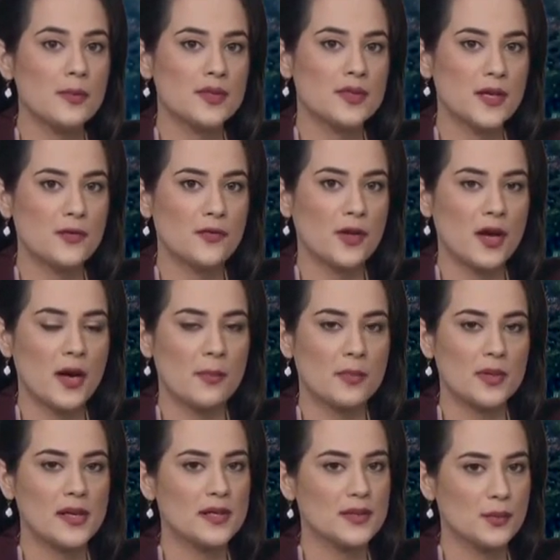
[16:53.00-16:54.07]
3% of the
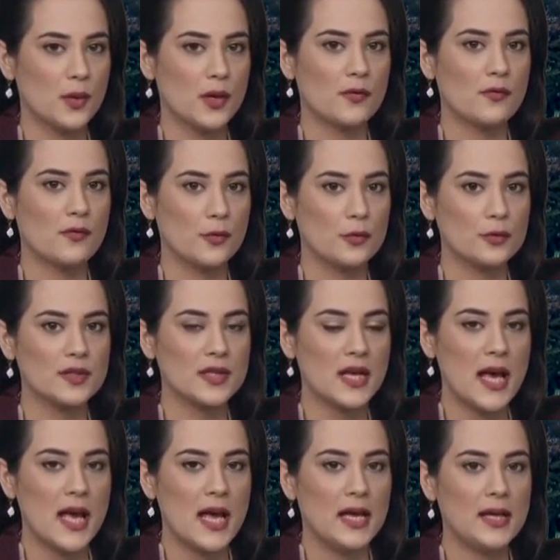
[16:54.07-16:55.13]
company's
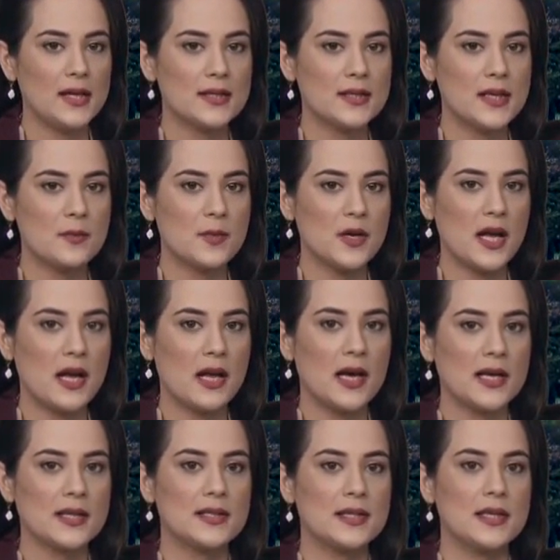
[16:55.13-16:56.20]
workforce. In a statement,
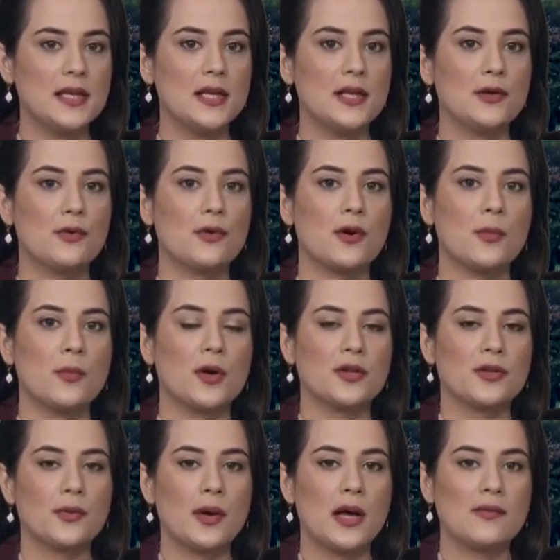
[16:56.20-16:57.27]
airline CEO
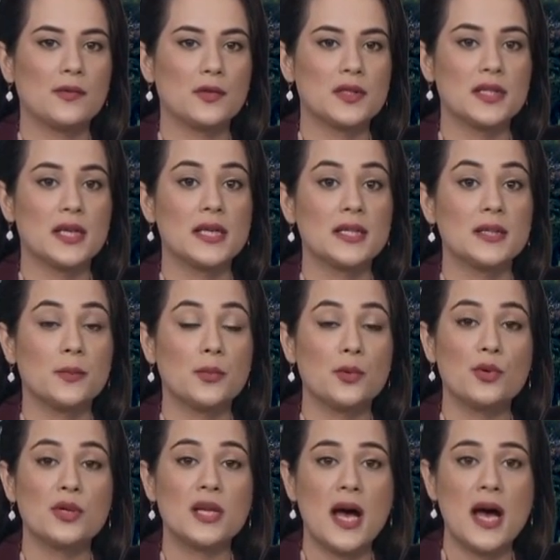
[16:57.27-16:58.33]
Roberto Alvo said the
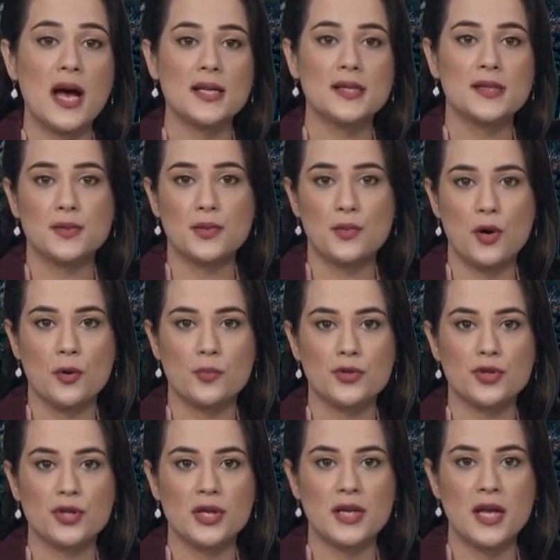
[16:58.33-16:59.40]
board has no
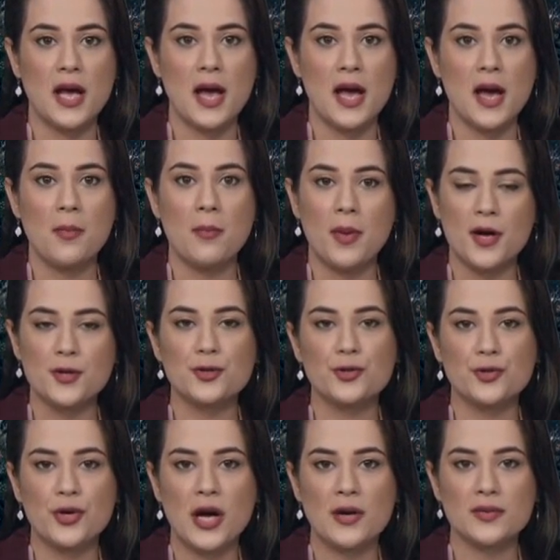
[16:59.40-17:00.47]
option but
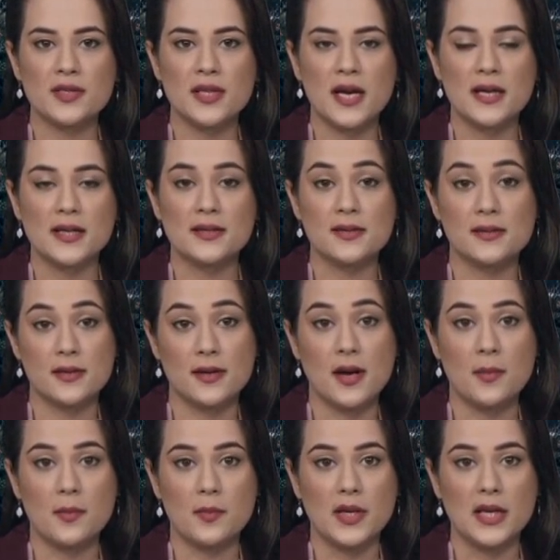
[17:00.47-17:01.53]
to downsize
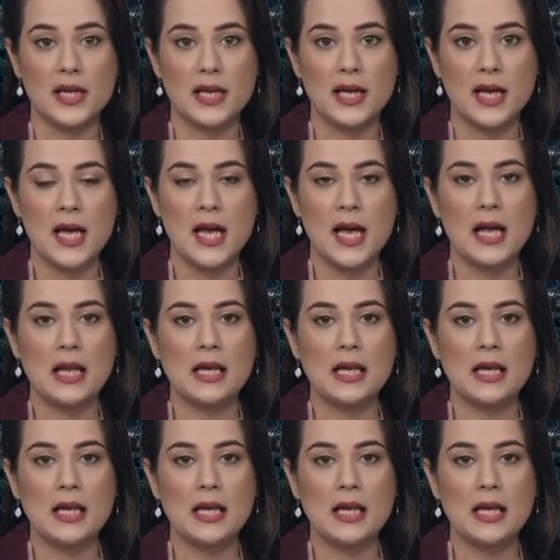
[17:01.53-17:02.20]
the company.